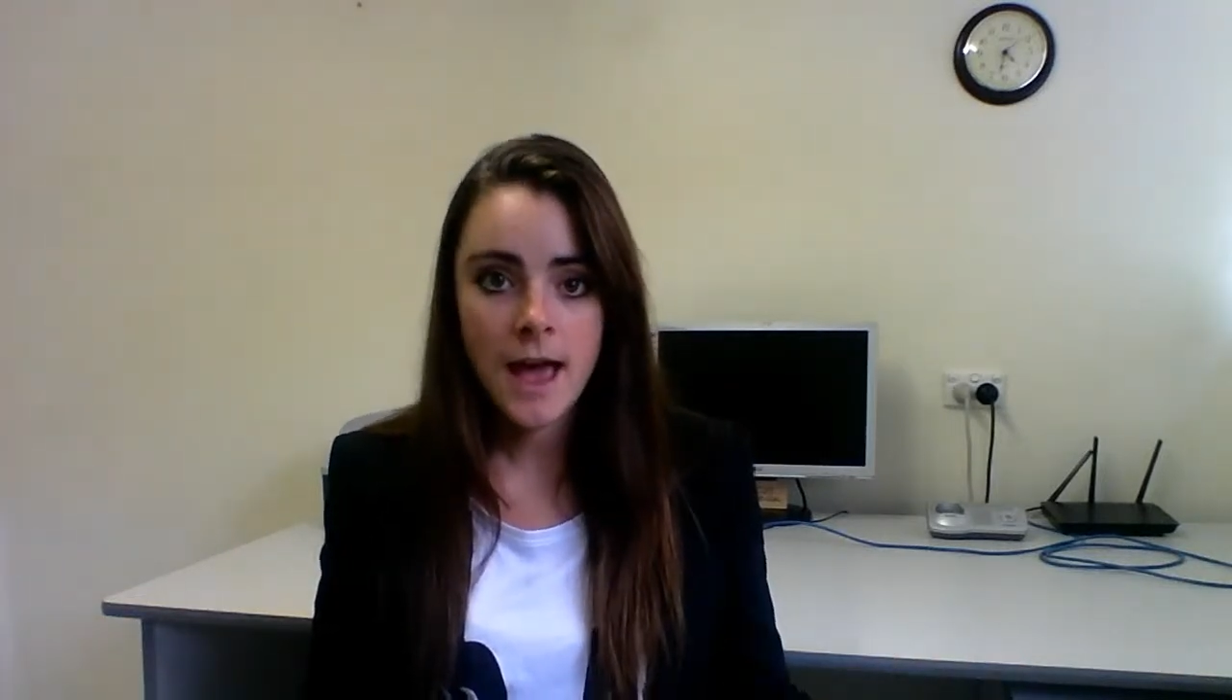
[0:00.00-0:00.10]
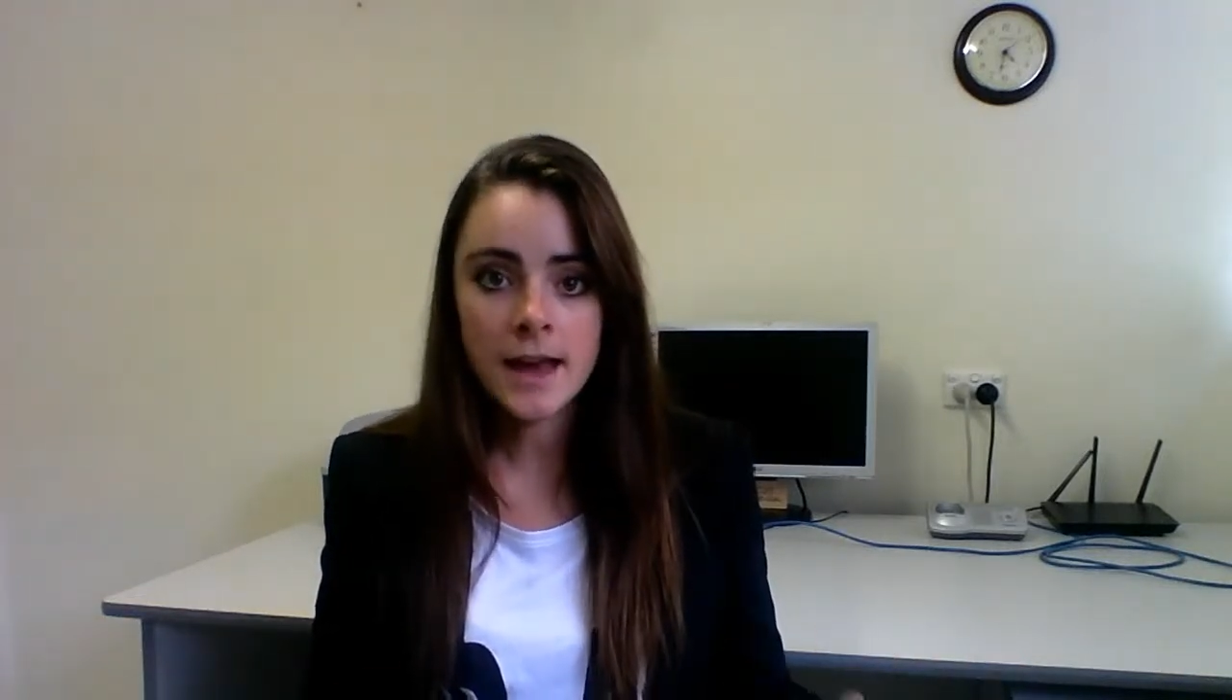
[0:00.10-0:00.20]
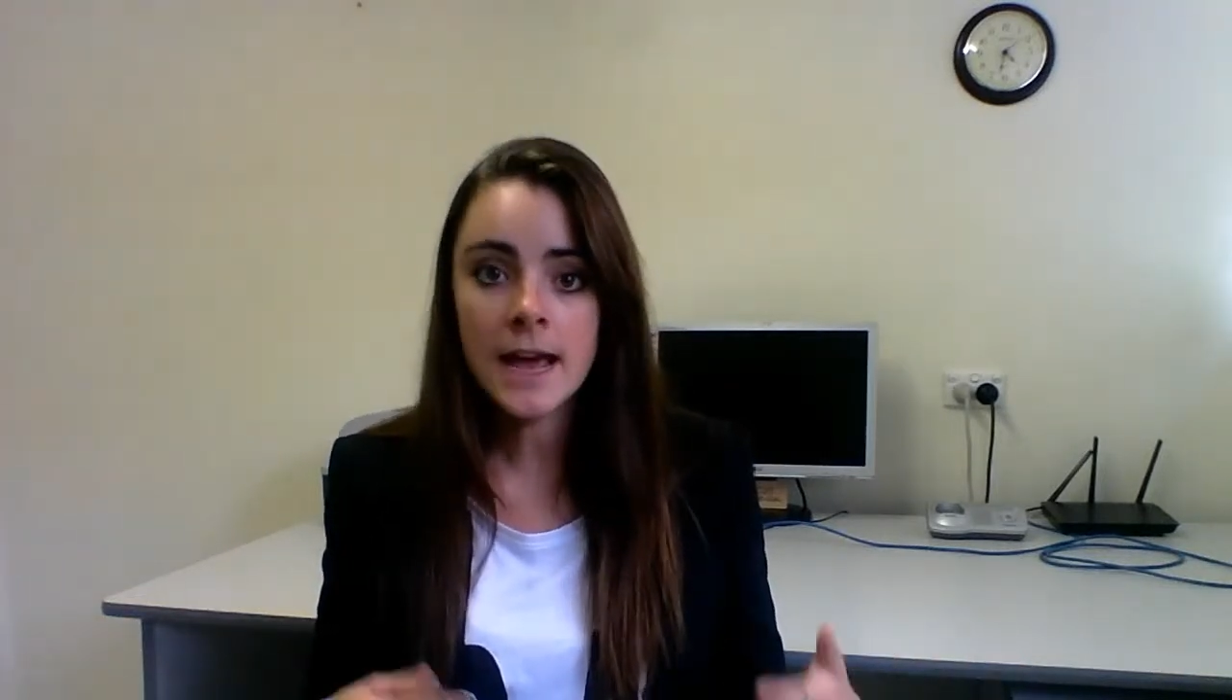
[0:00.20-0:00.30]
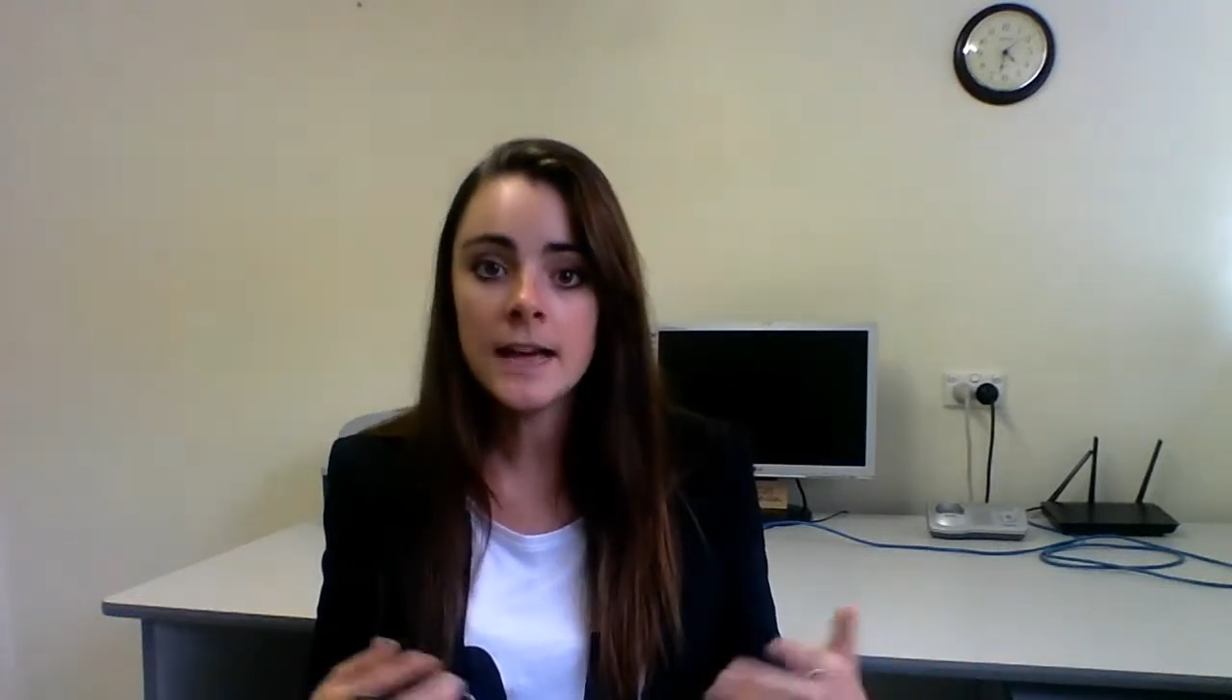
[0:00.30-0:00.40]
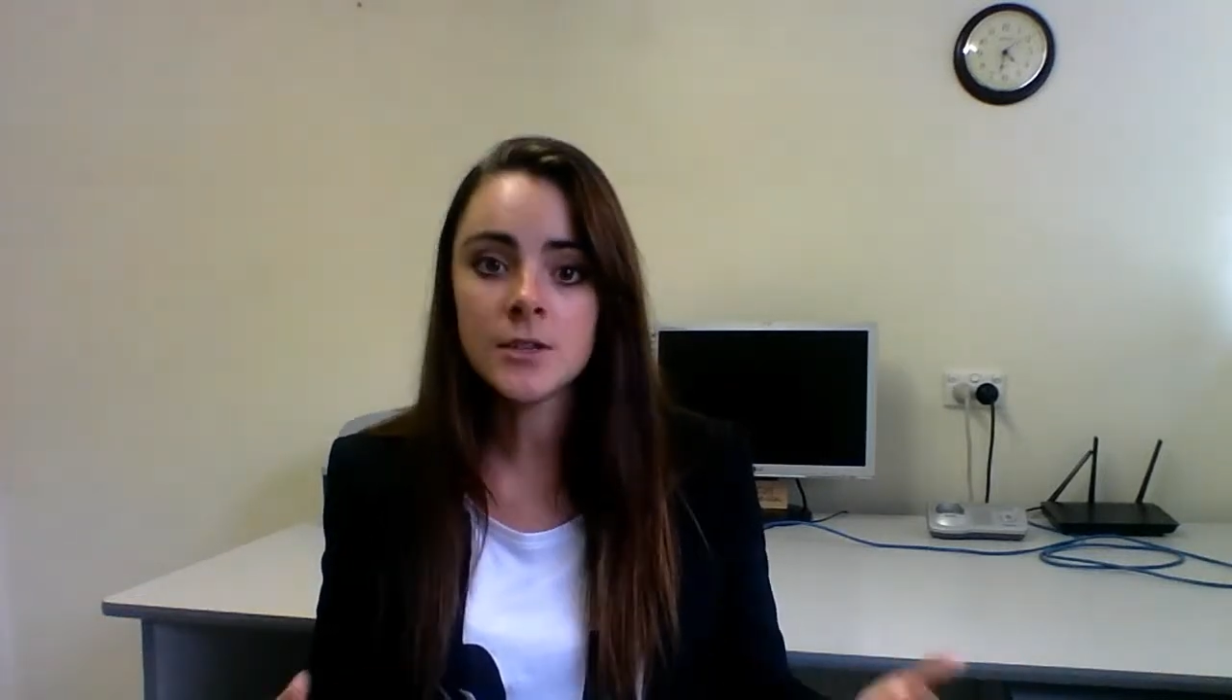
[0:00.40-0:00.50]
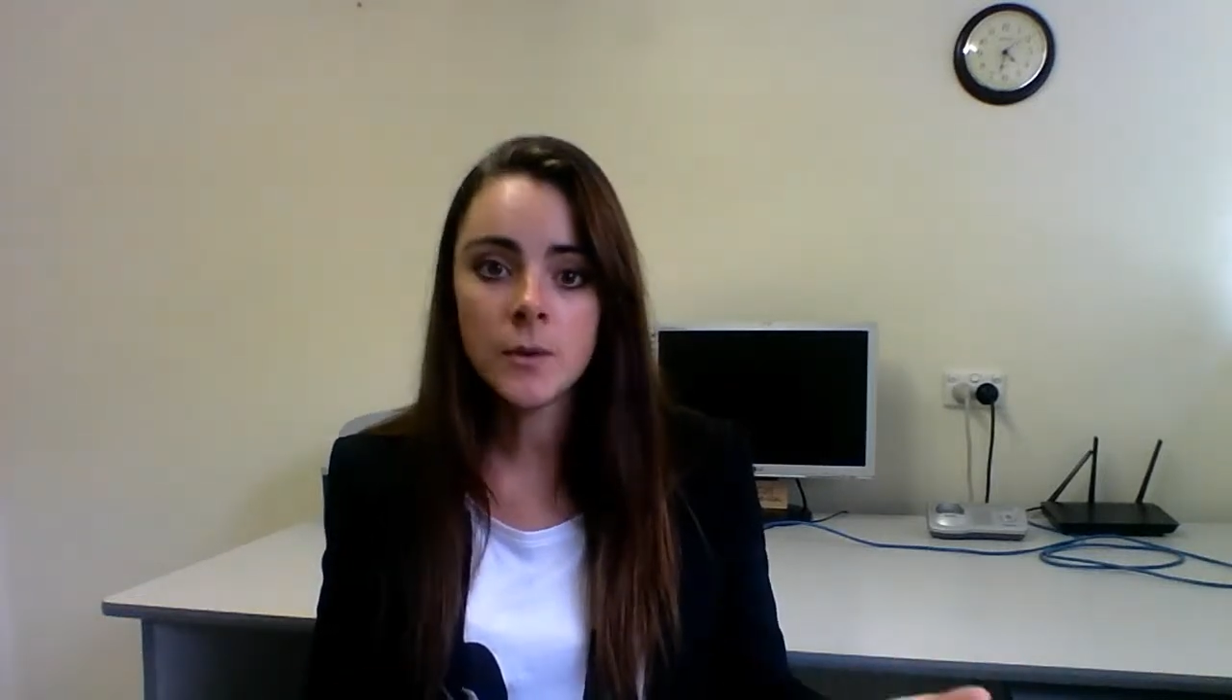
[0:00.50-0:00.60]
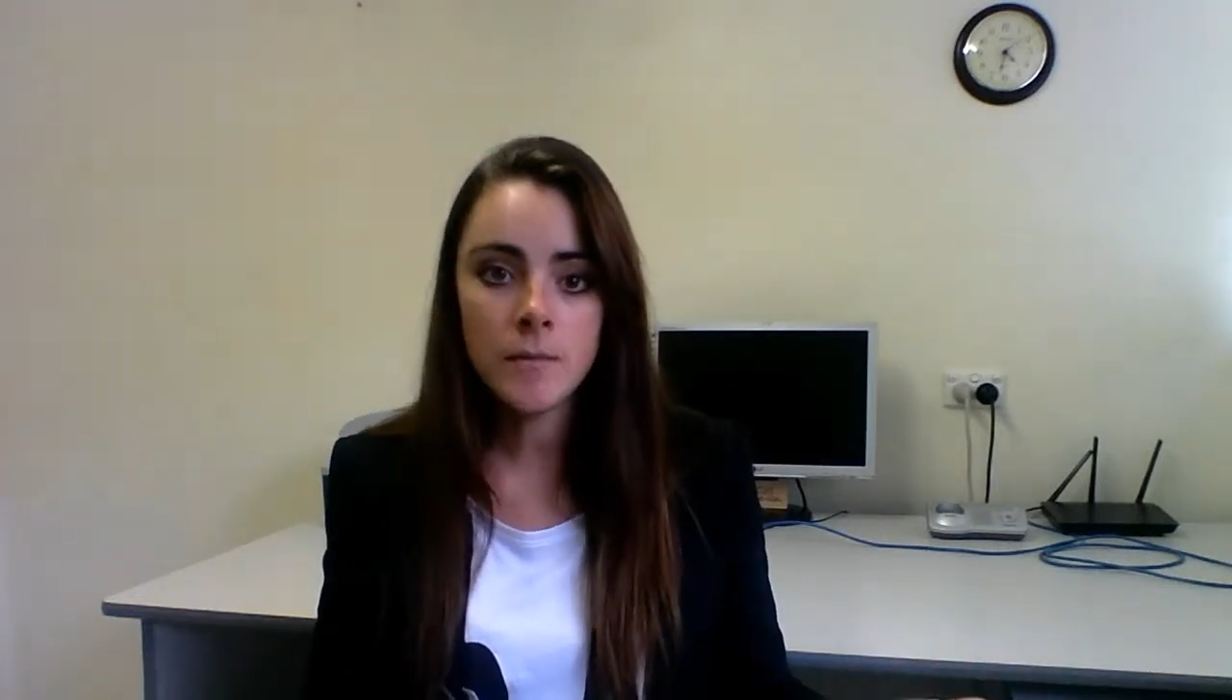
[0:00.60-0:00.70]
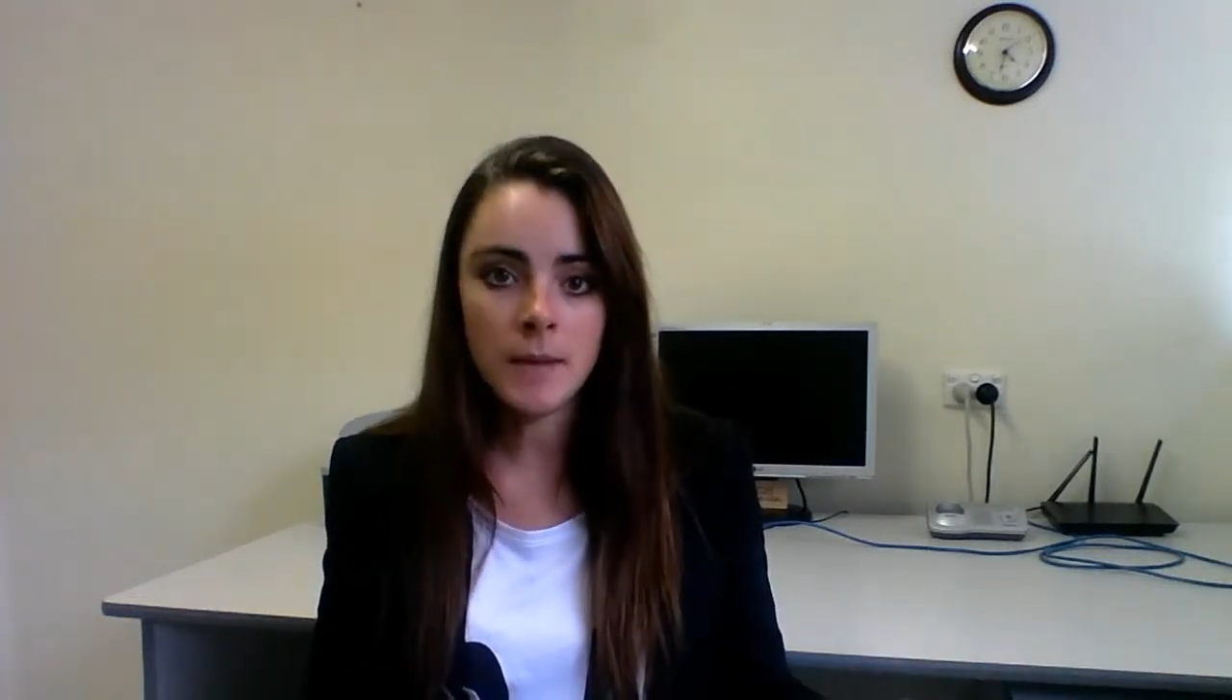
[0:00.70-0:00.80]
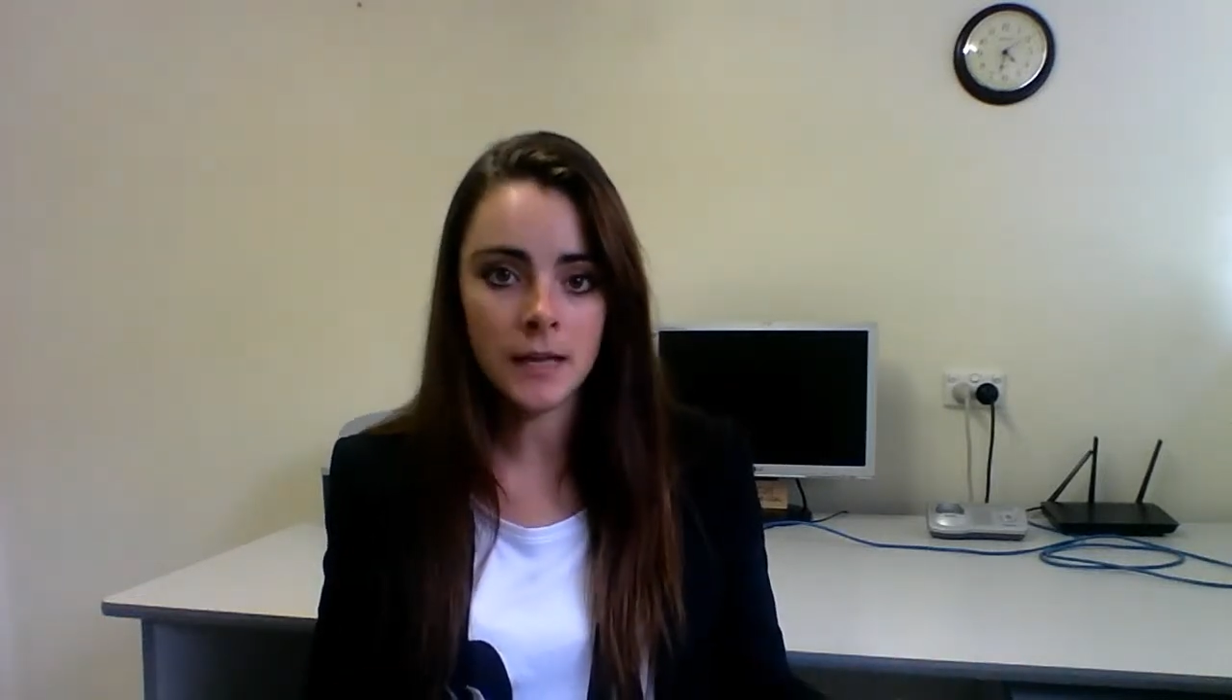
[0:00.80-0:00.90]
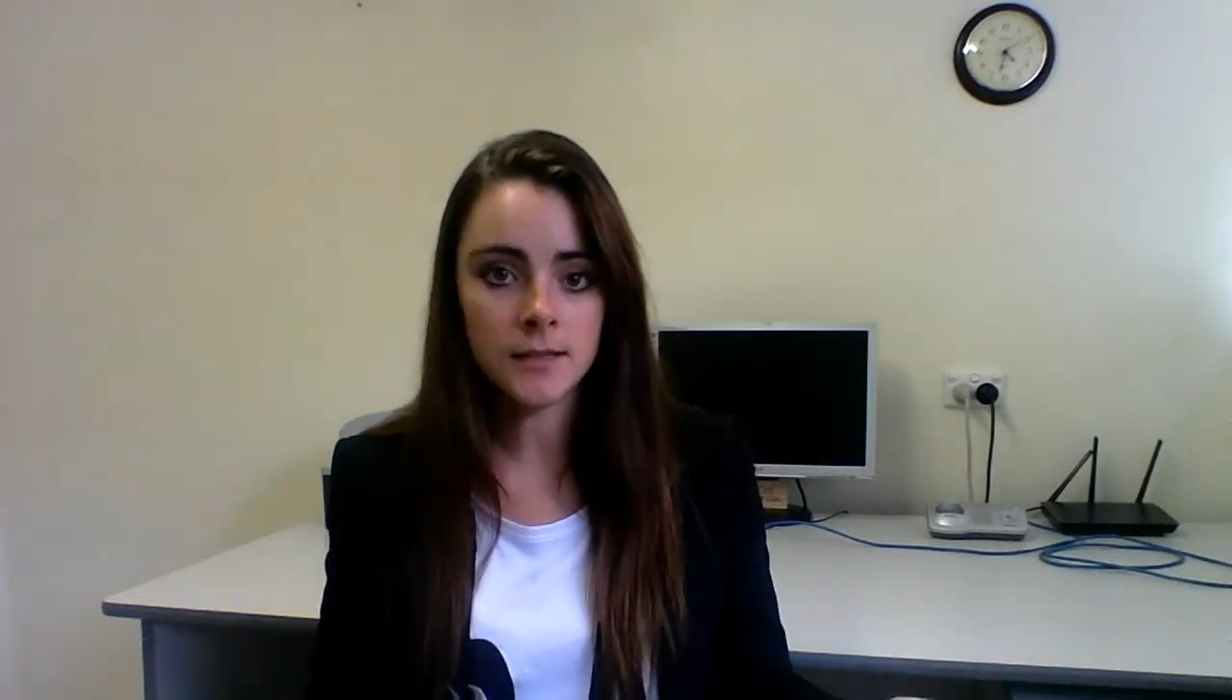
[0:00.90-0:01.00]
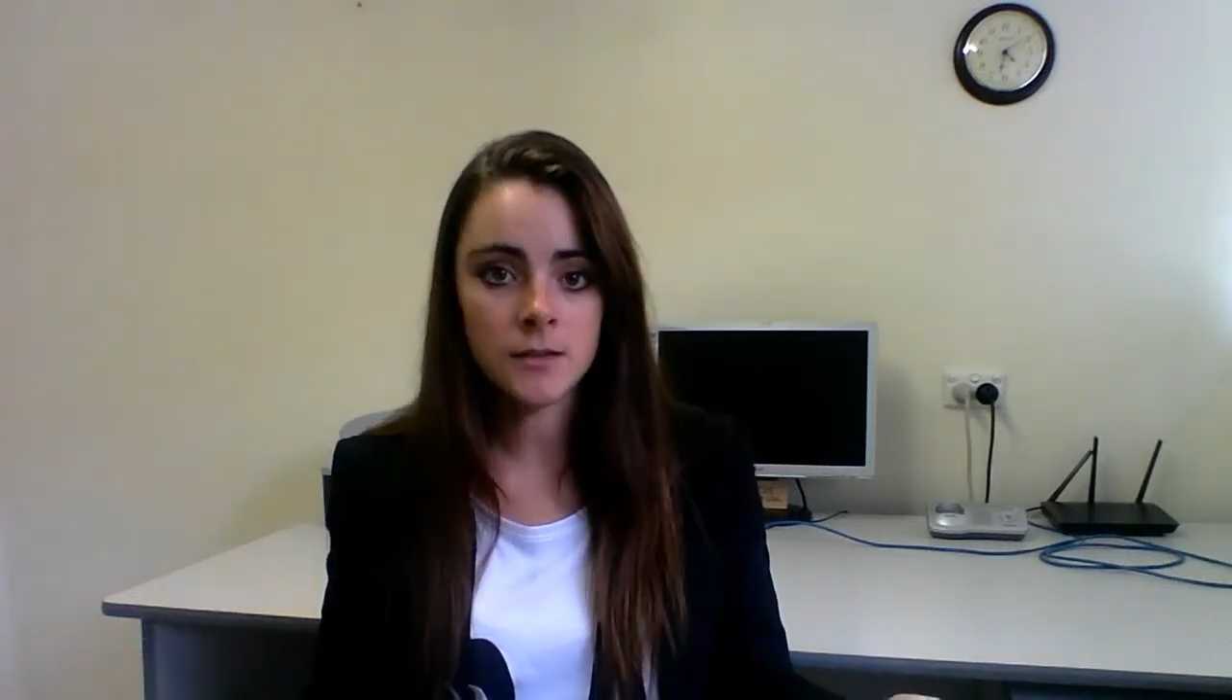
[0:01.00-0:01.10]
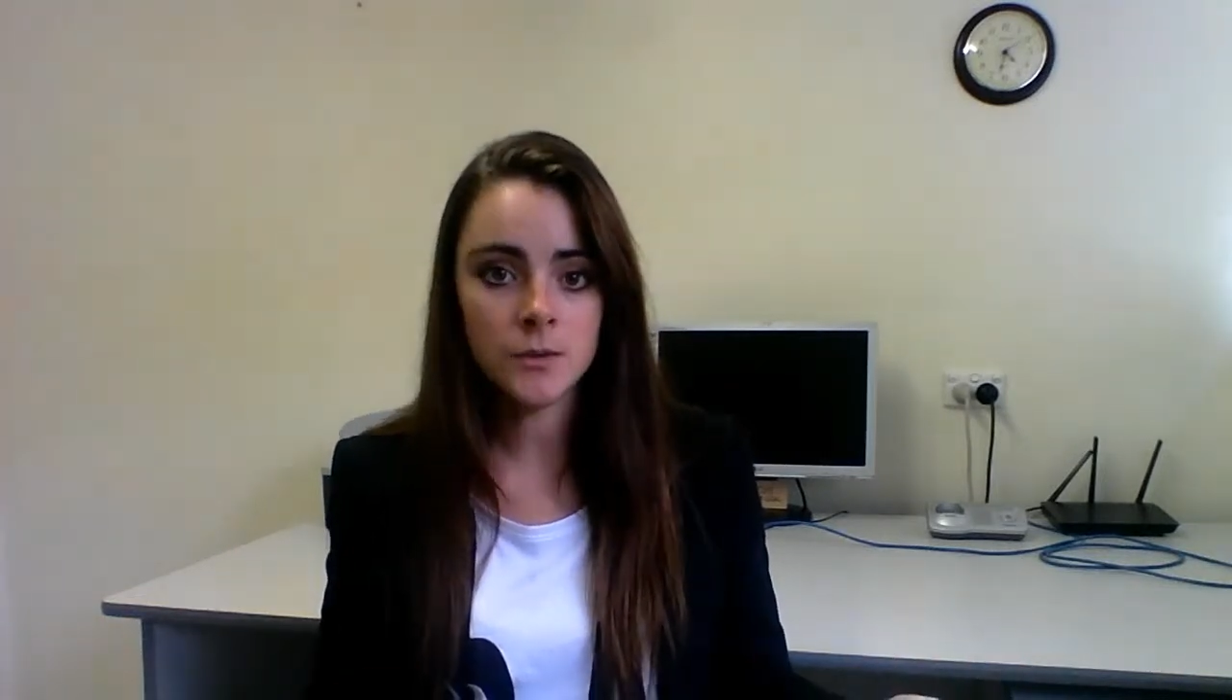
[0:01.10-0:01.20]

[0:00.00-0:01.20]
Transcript: and I had to quit ballet